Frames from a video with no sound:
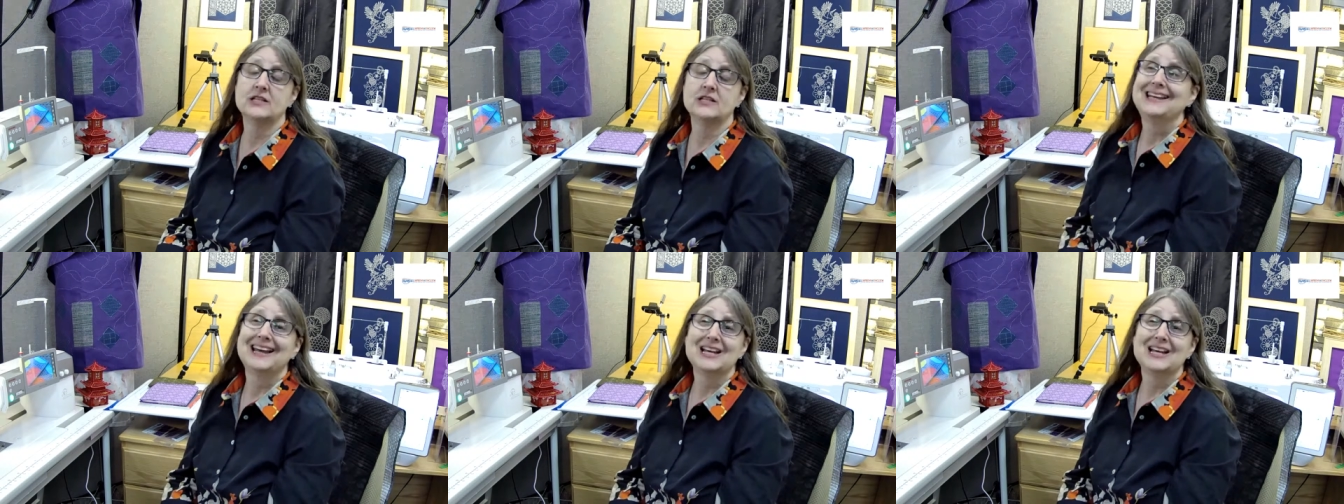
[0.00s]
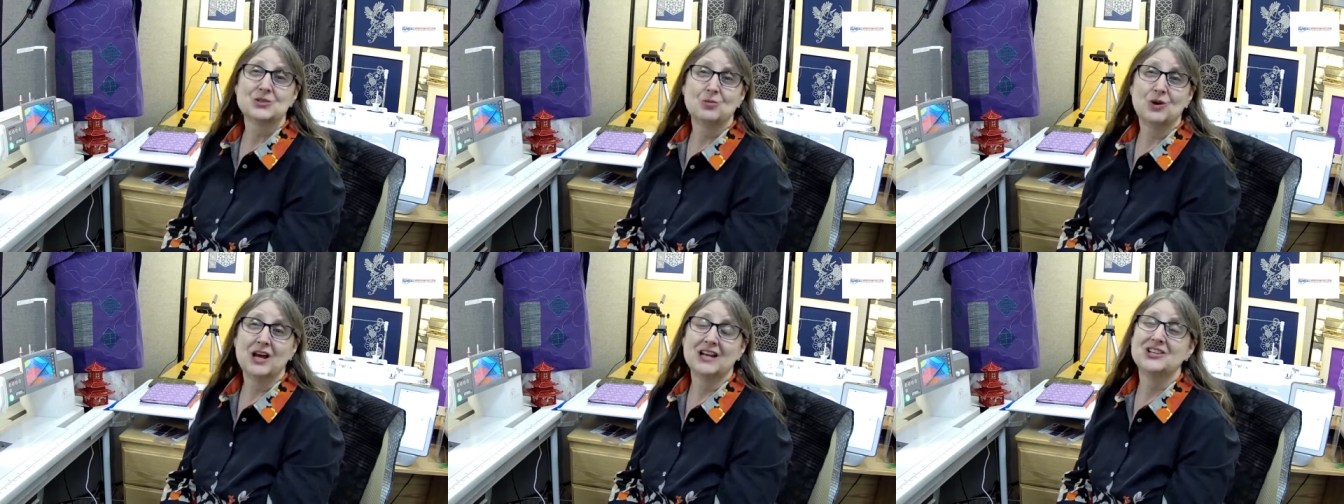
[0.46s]
Guess
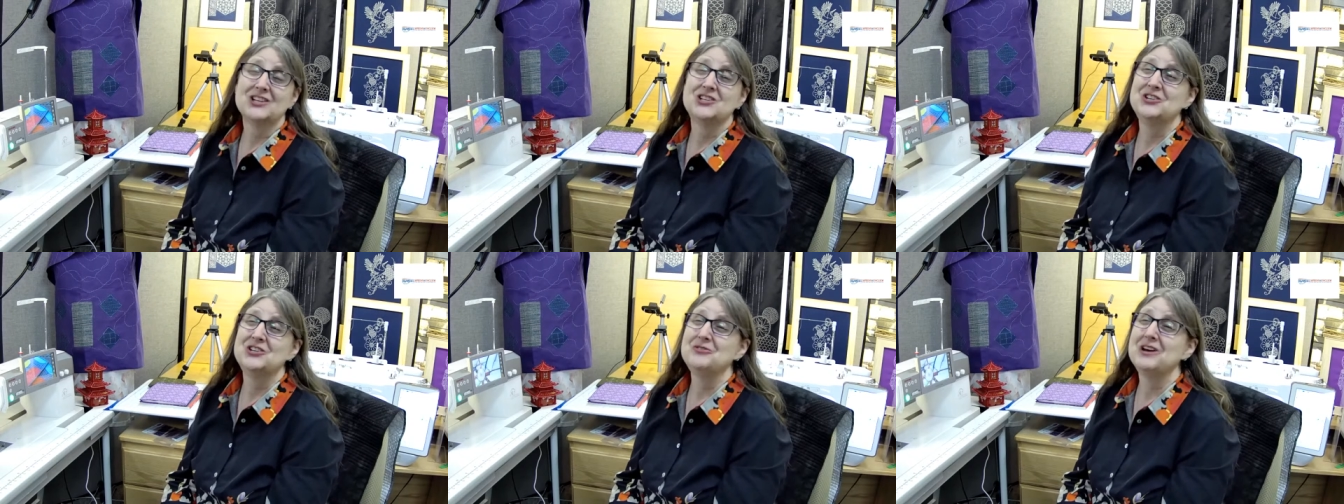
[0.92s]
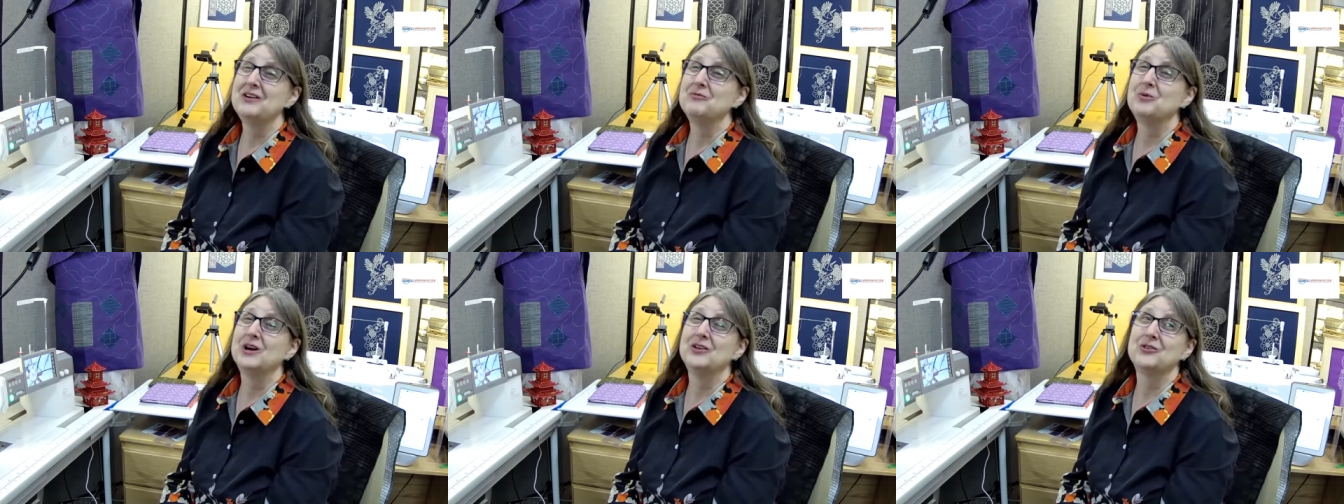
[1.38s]
what? Do you have
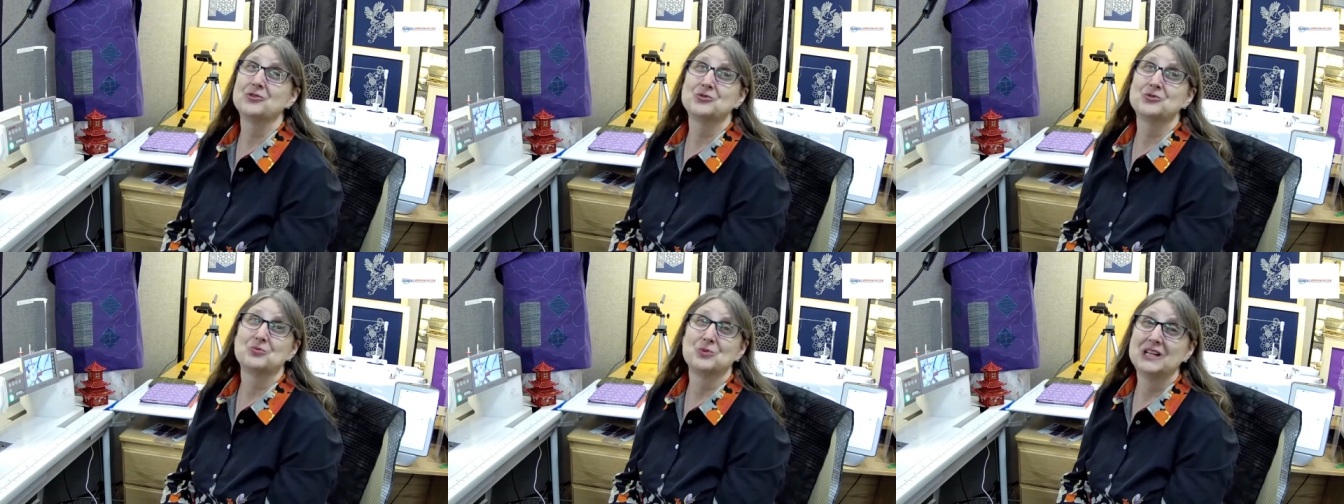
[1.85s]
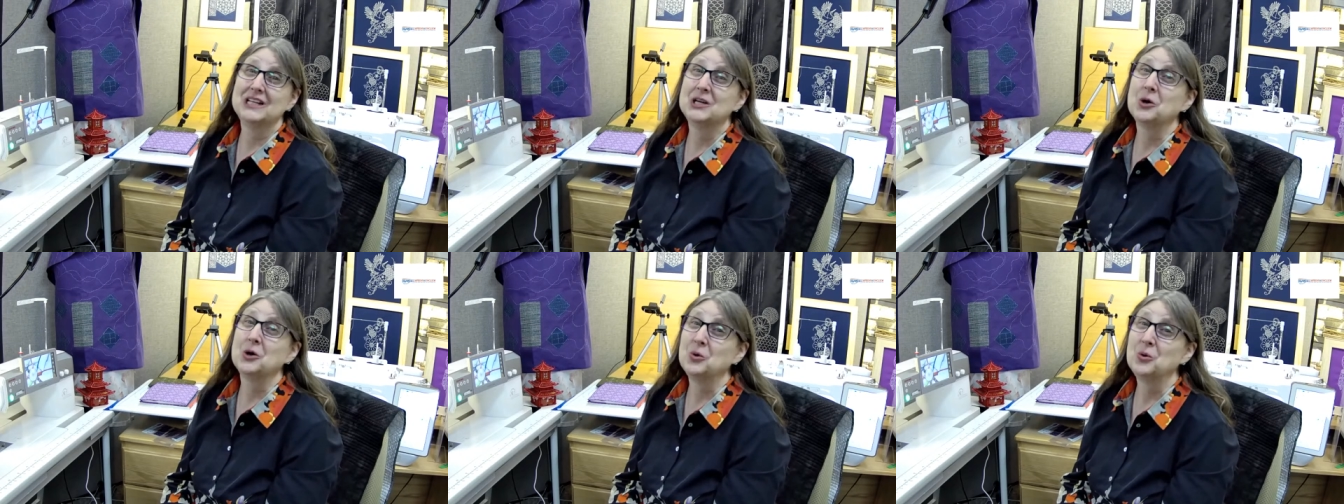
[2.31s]
one of those really
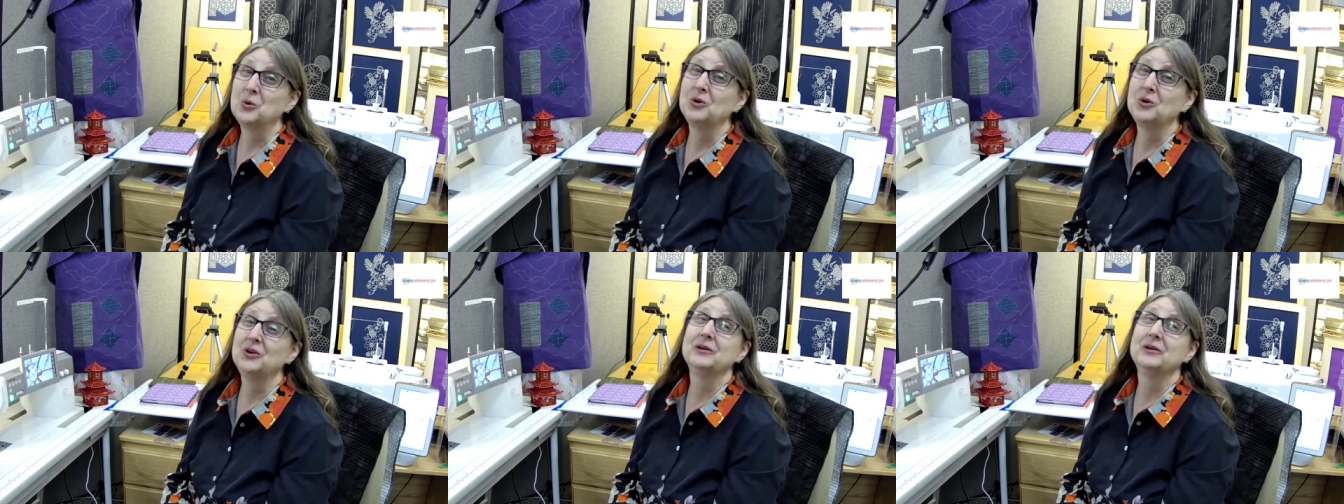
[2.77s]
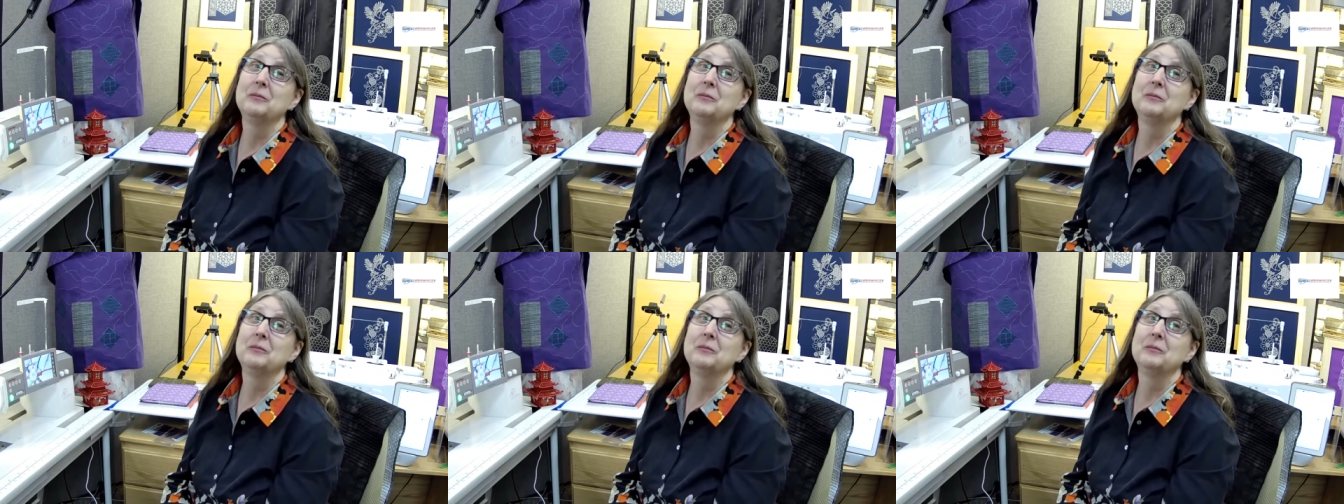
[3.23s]
old?